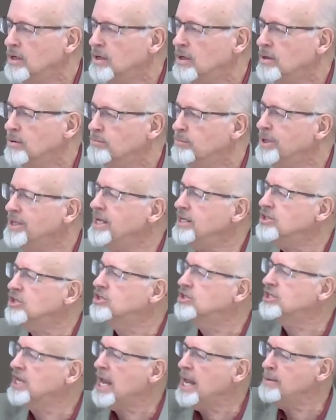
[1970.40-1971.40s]
But that's the
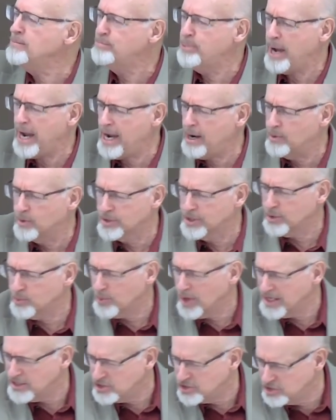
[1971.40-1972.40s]
same power that
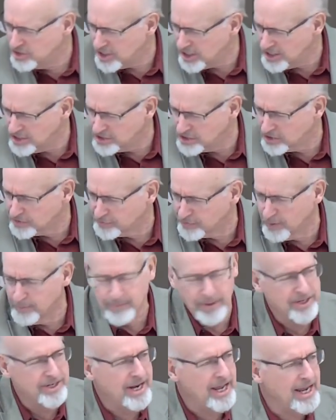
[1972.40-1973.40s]
raised Jesus from
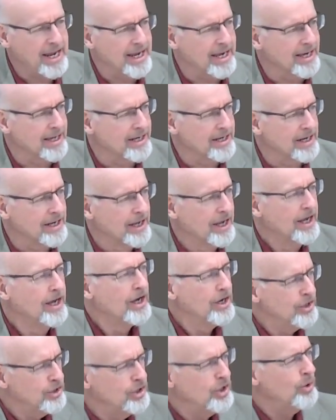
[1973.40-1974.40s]
the dead.
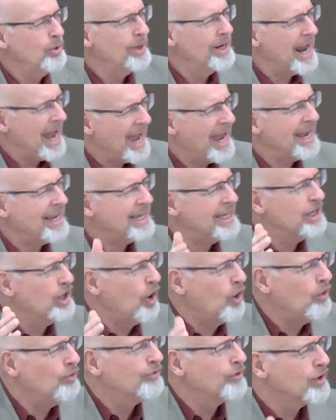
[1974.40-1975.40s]
You and I can
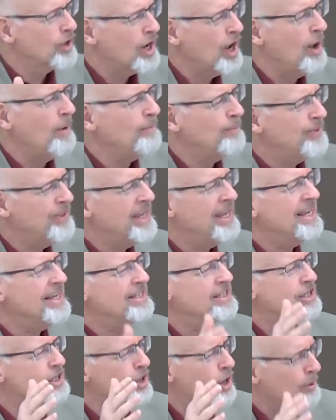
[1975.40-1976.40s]
overcome things
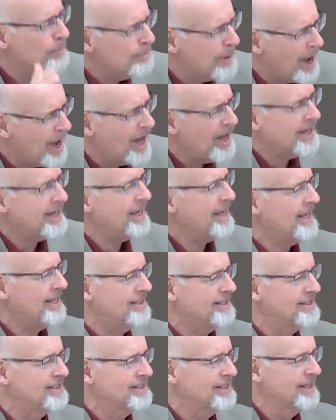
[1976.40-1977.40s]
in our
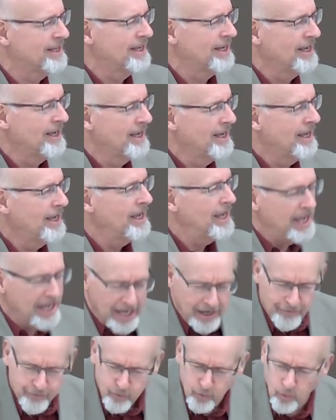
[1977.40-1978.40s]
bodies.
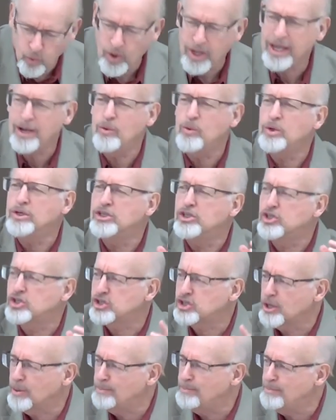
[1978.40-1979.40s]
If we would
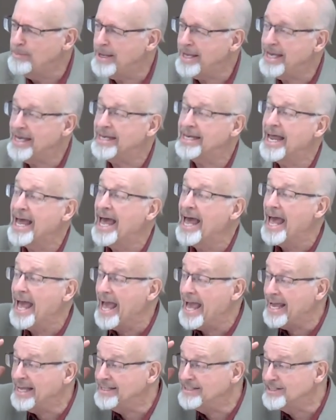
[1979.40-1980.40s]
submit
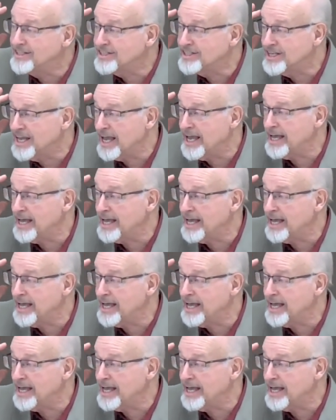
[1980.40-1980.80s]
and set